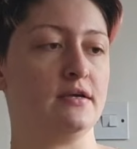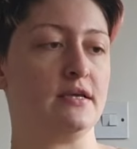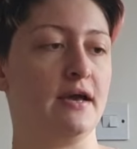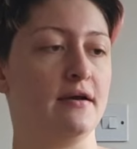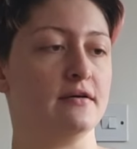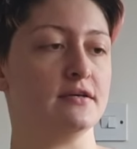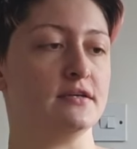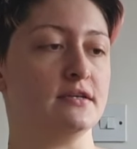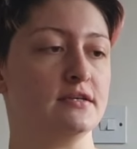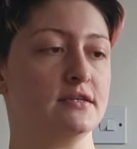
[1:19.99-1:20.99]
yeah,
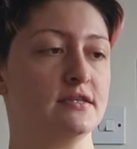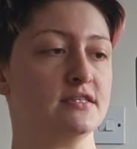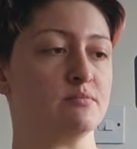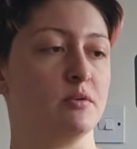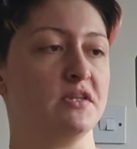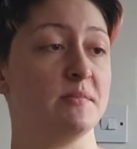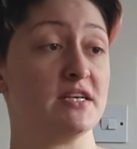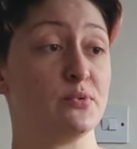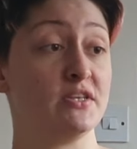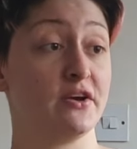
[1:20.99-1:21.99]
this is probably the
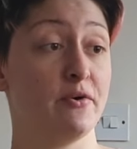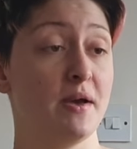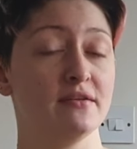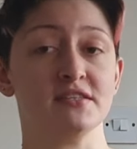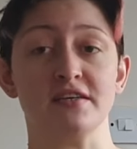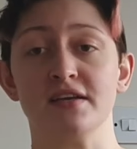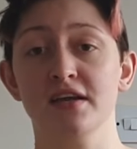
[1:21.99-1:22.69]
best way to go about it.